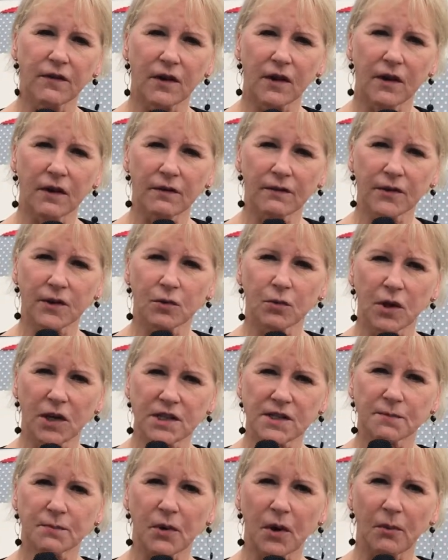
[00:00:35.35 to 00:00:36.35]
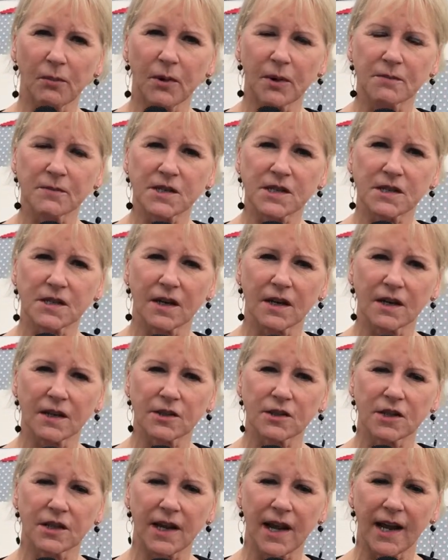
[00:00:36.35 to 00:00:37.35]
of the world's problems
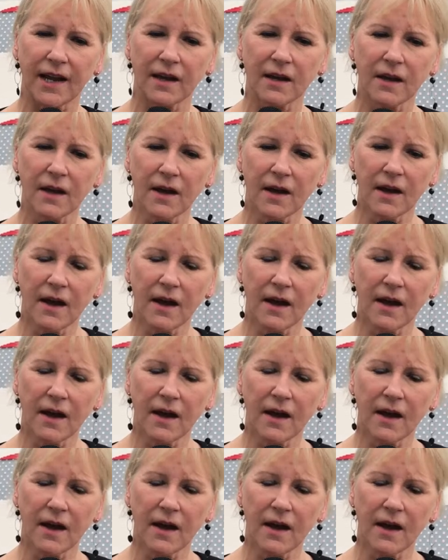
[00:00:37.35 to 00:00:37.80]
today.